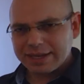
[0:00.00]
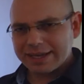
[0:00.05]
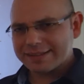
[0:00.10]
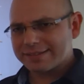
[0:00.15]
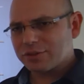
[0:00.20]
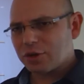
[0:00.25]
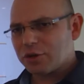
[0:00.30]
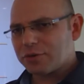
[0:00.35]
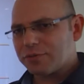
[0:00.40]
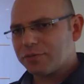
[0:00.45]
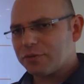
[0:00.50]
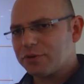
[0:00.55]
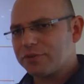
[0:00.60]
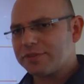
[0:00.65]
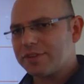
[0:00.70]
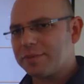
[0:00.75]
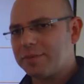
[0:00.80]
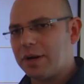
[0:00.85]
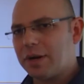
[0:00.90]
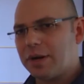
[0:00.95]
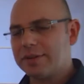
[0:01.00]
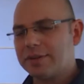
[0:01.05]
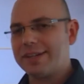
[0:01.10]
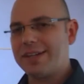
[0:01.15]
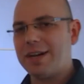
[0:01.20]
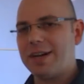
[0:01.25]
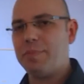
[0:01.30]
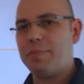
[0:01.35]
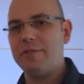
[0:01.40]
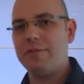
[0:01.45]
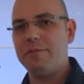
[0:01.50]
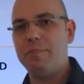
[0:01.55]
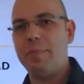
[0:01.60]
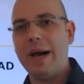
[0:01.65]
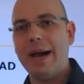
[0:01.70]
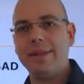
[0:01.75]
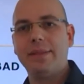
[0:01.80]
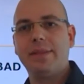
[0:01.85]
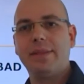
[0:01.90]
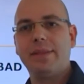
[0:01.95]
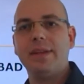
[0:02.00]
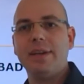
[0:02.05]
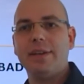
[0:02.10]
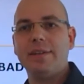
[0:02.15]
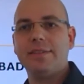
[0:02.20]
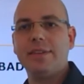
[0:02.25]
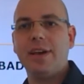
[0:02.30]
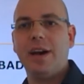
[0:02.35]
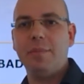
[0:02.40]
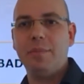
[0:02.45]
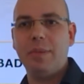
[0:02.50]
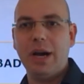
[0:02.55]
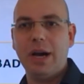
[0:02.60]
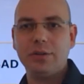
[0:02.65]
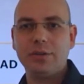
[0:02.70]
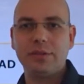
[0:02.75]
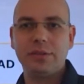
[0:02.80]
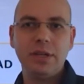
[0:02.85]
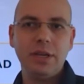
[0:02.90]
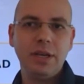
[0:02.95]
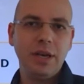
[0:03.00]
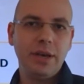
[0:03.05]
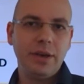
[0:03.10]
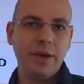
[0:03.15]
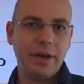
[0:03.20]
let's talk first about a couple of bad things about